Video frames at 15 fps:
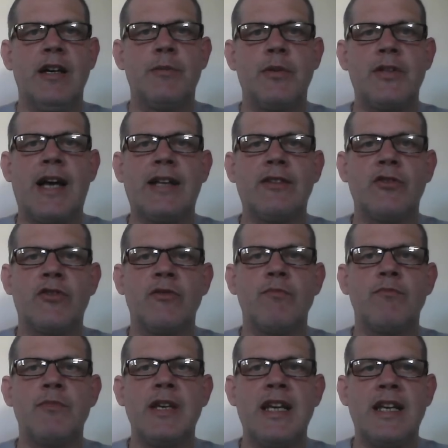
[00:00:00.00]
But that
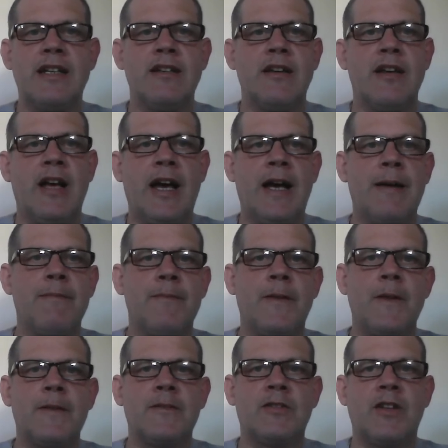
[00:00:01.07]
doesn't mean
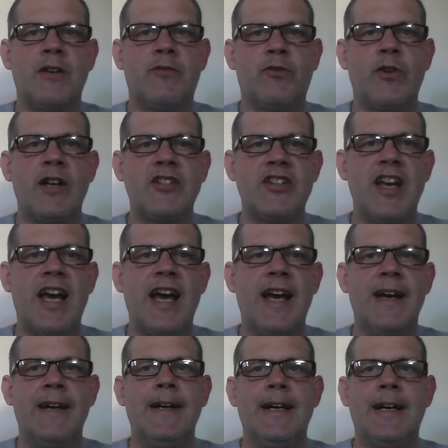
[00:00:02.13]
that fresh air